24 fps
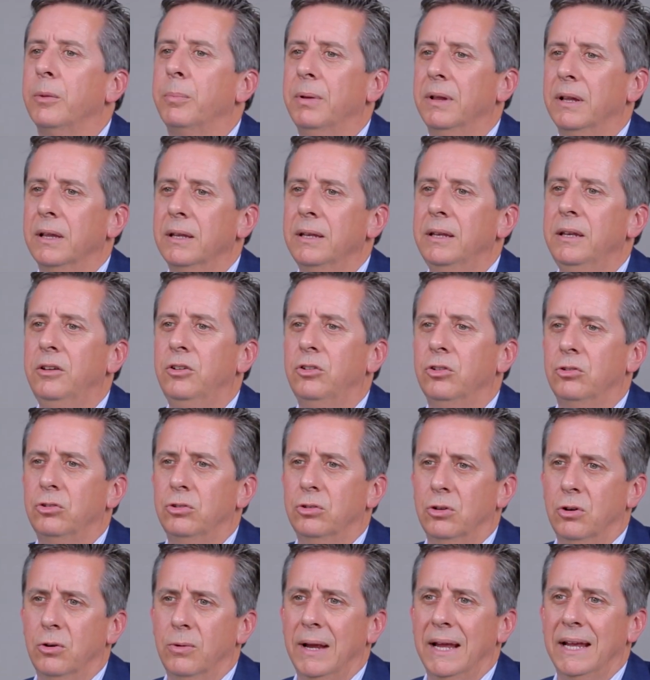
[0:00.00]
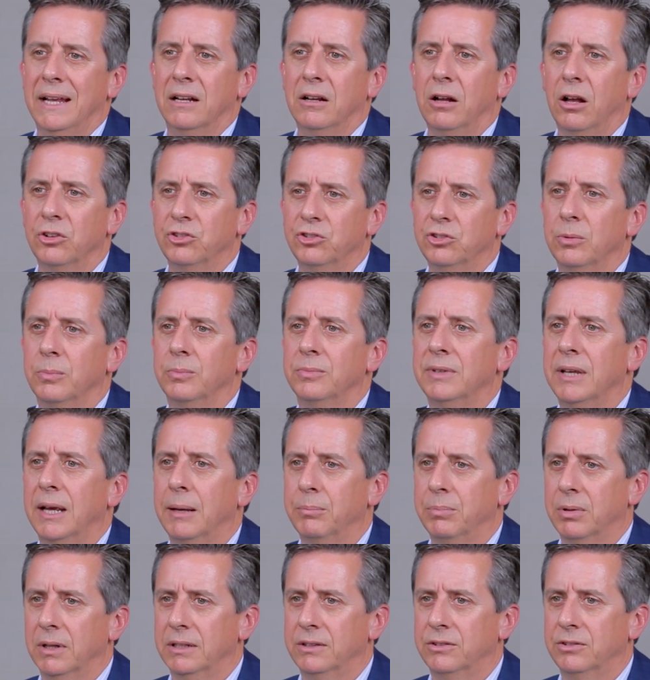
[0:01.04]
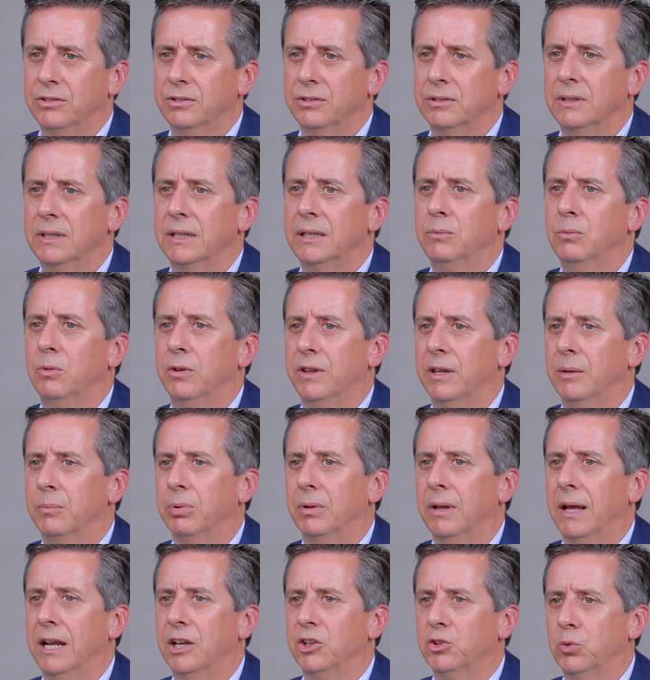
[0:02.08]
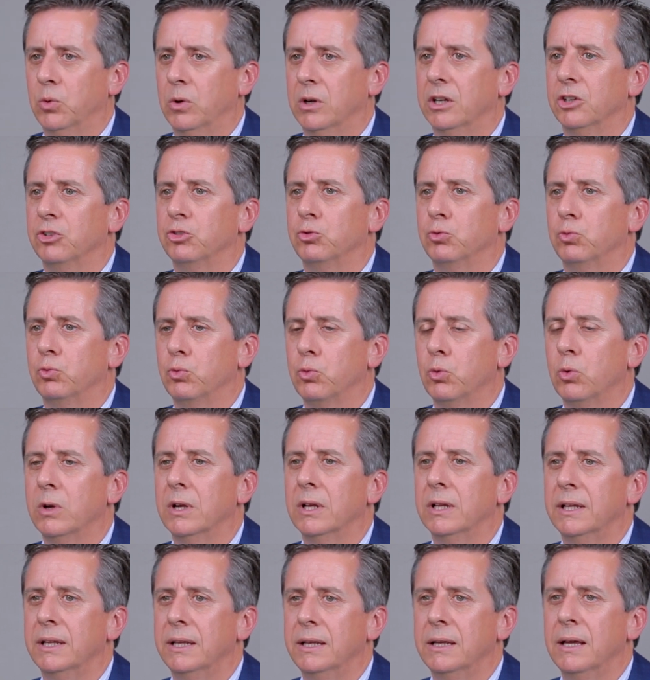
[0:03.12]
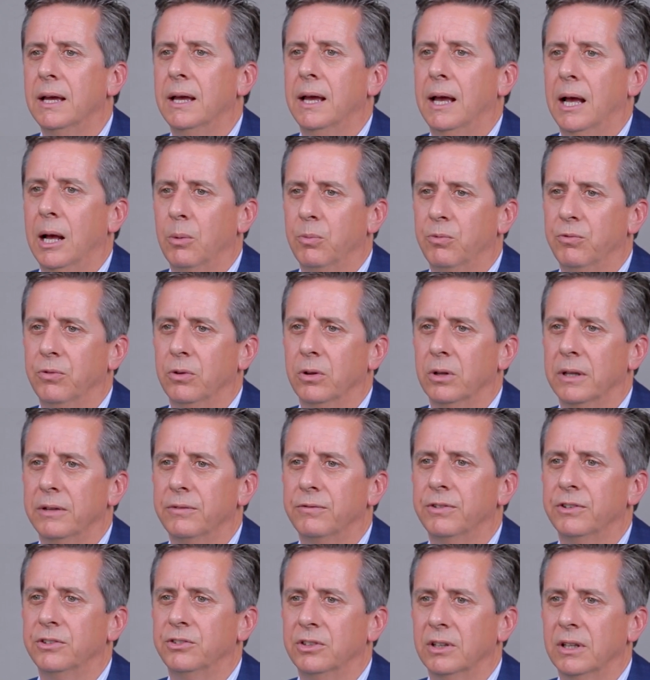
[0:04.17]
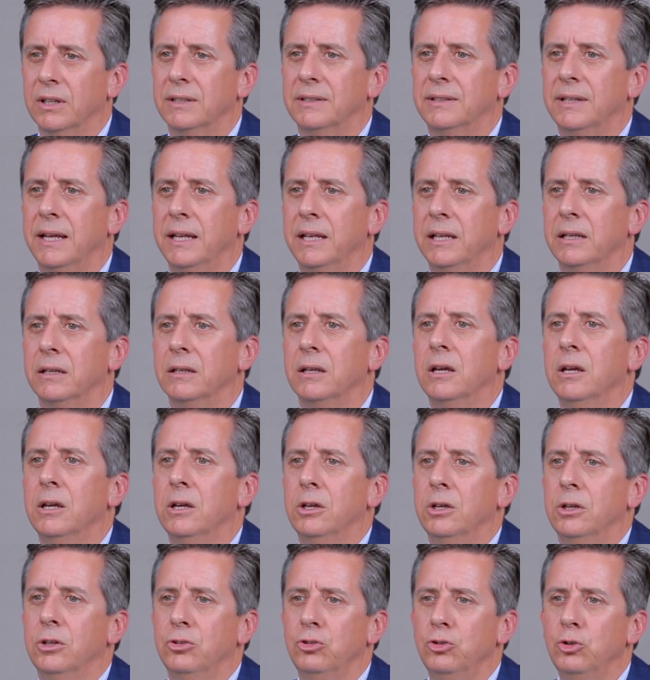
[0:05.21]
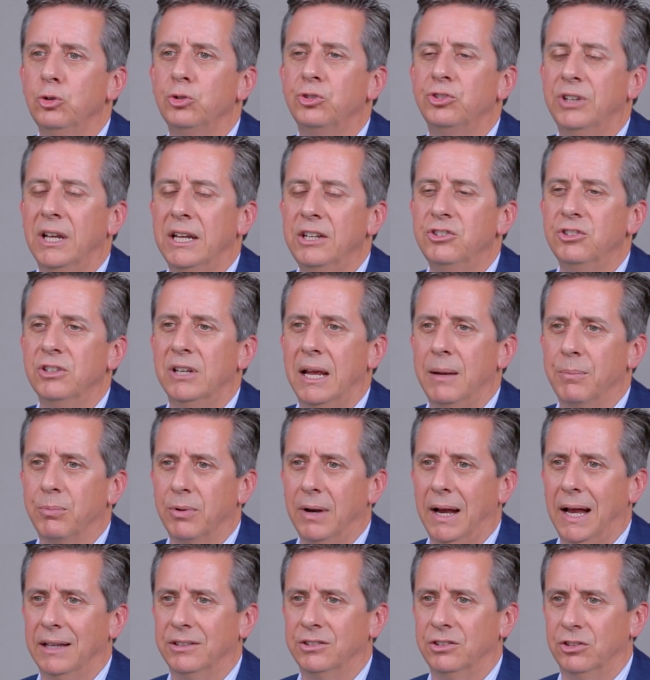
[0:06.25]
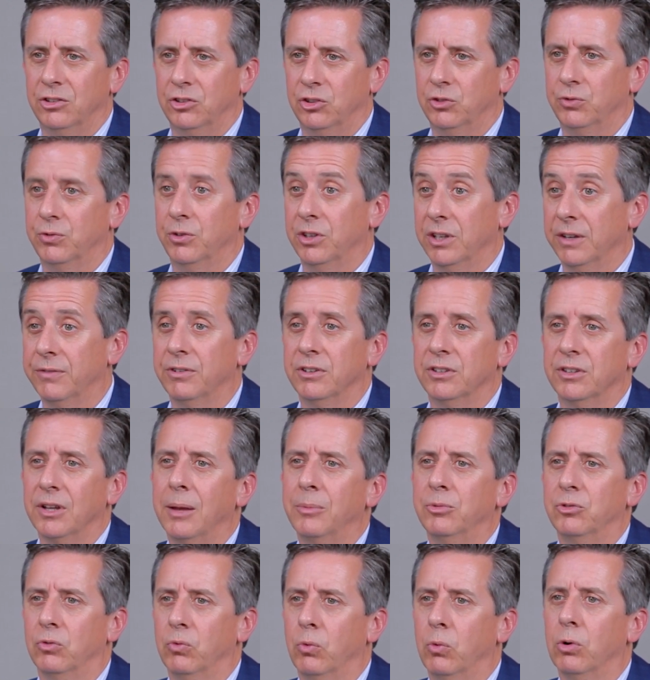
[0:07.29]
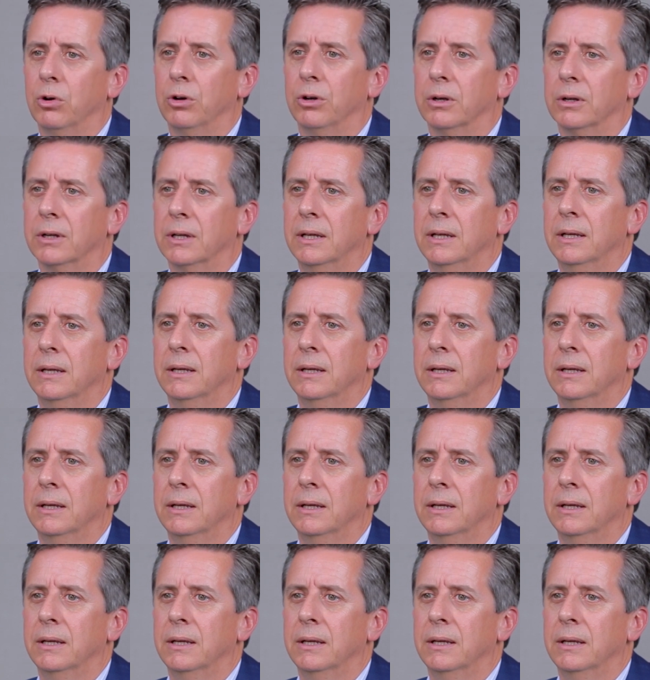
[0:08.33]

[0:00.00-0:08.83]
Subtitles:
ability to create custom templates within Planisware is really helpful in facilitating new stage and gate processes for different types of work.